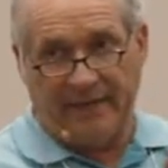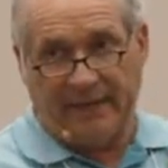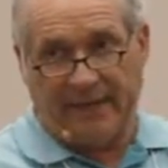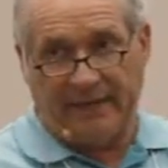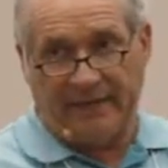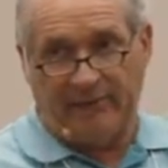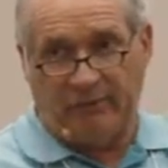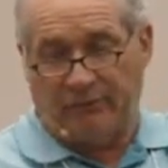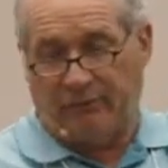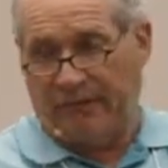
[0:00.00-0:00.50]

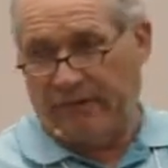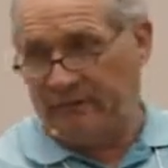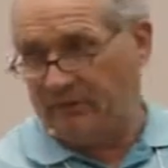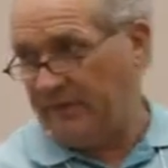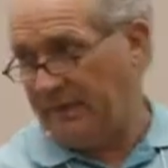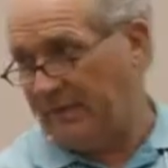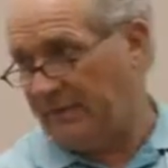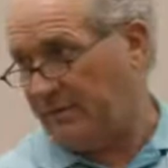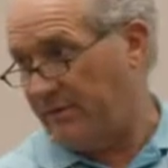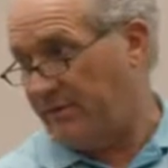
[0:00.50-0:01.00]
Everything's
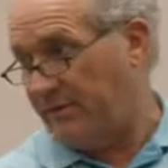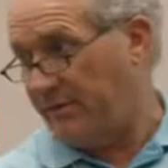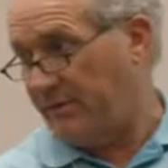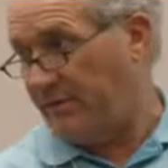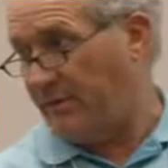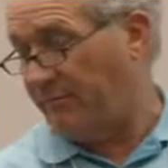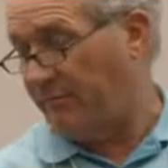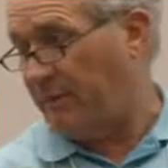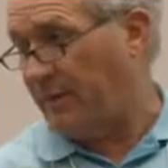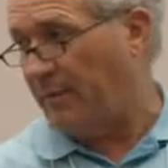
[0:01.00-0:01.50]
out there
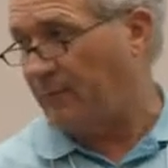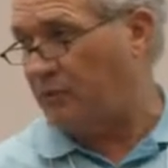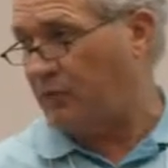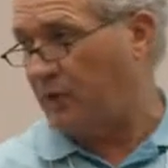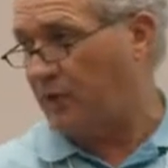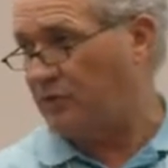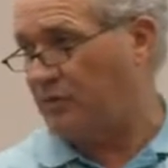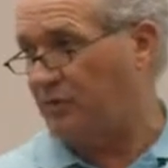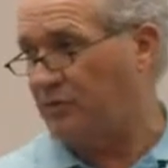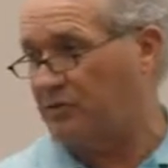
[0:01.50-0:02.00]
now. I'm
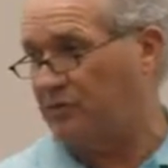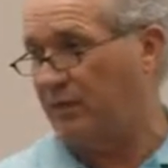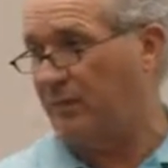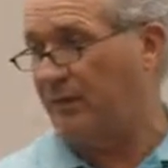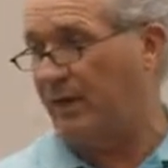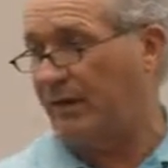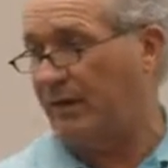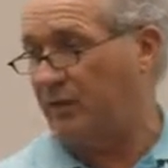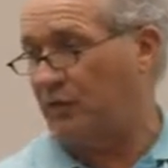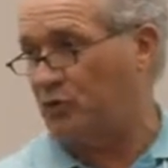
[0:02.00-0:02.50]
trusting
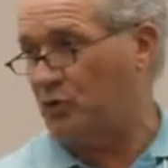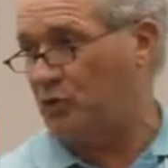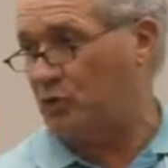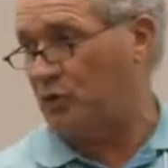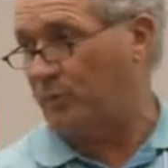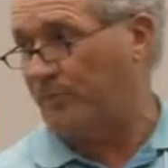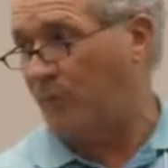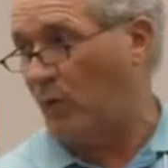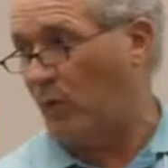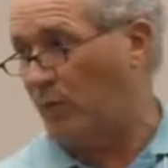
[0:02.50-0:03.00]
somebody else to
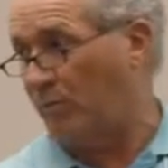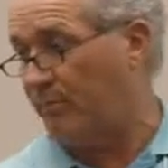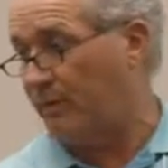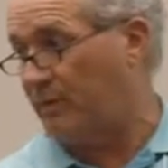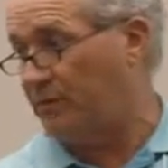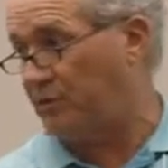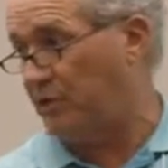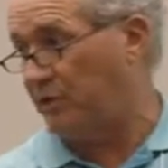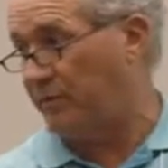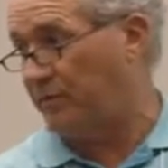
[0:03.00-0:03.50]
support
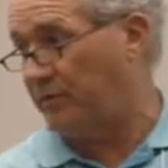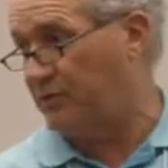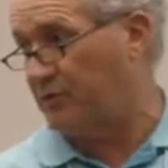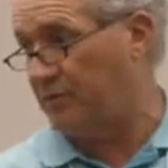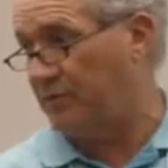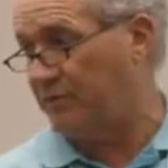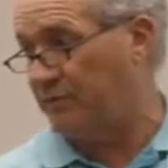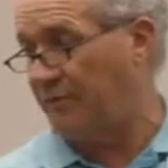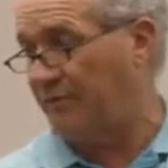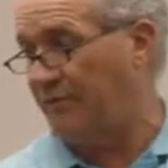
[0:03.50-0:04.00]
my service.
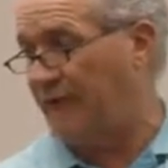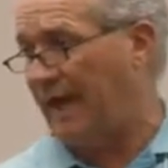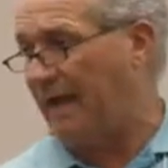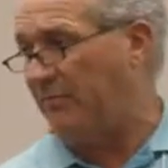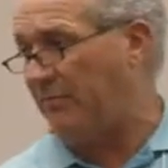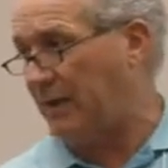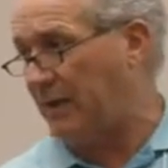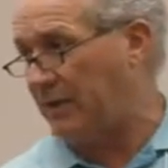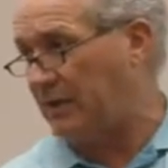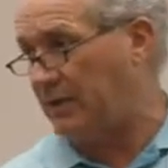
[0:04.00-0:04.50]
They've
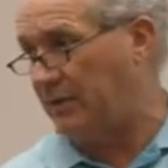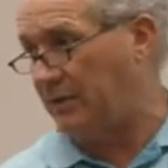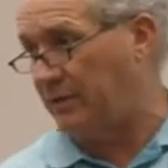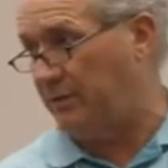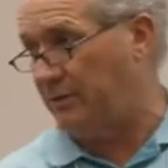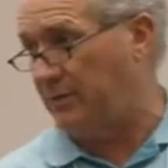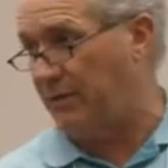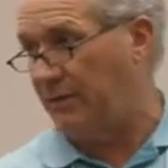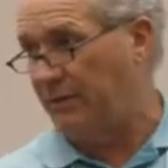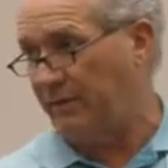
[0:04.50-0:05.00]
got my
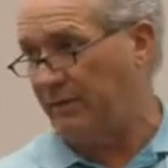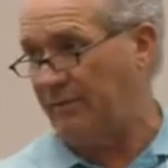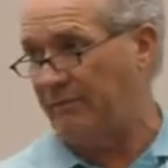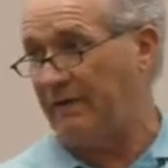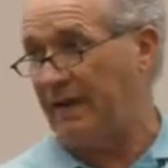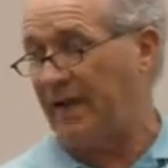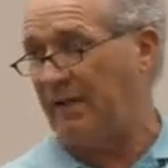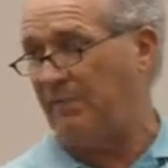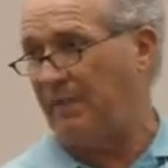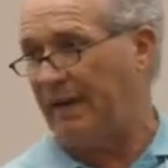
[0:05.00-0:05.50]
code. They've
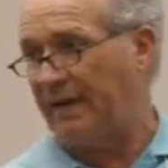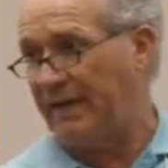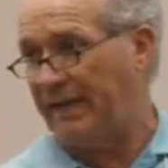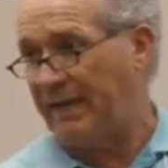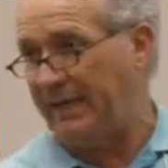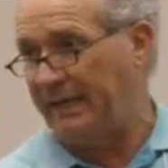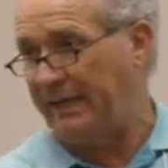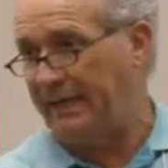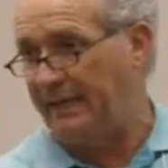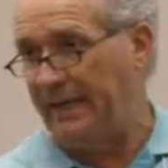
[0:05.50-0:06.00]
got my
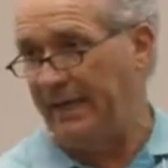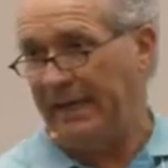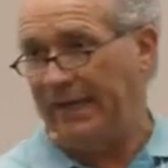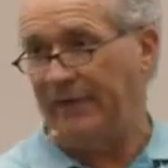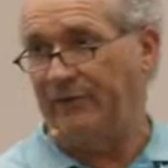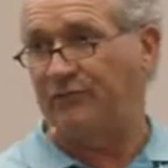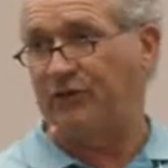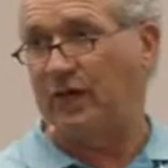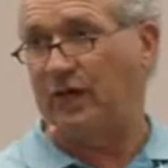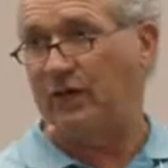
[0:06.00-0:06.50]
data.
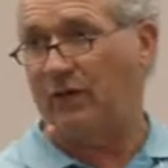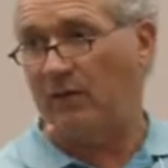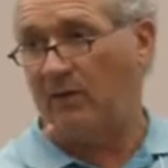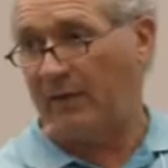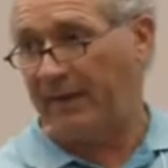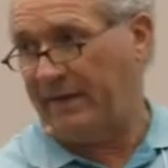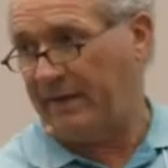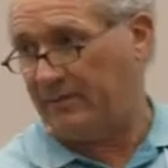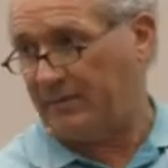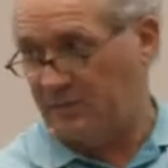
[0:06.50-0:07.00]
It's
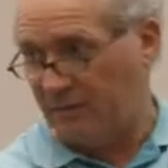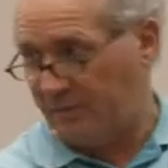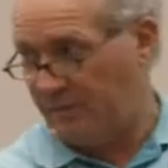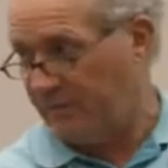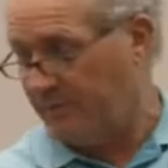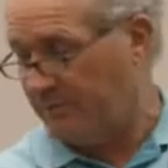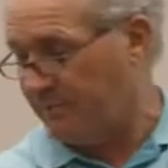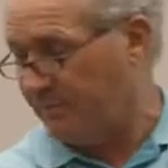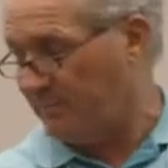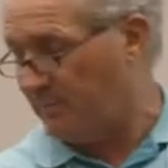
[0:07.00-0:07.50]
all out
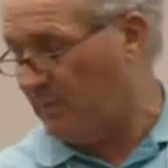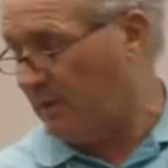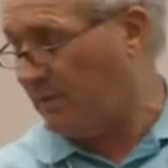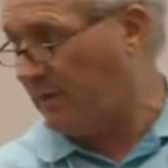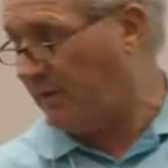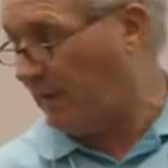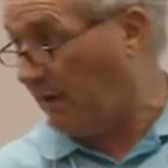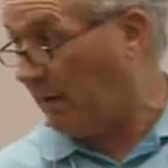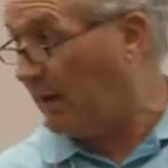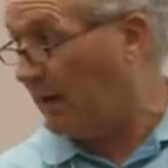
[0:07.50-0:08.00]
there in
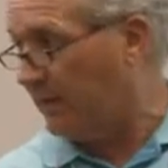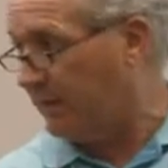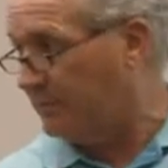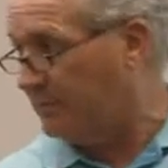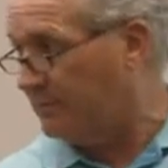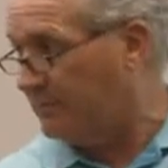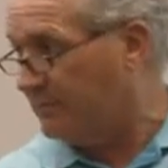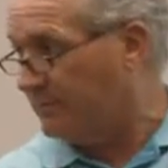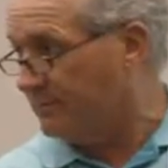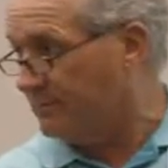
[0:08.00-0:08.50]
the
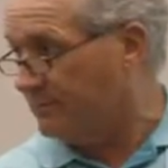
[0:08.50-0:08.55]
cloud.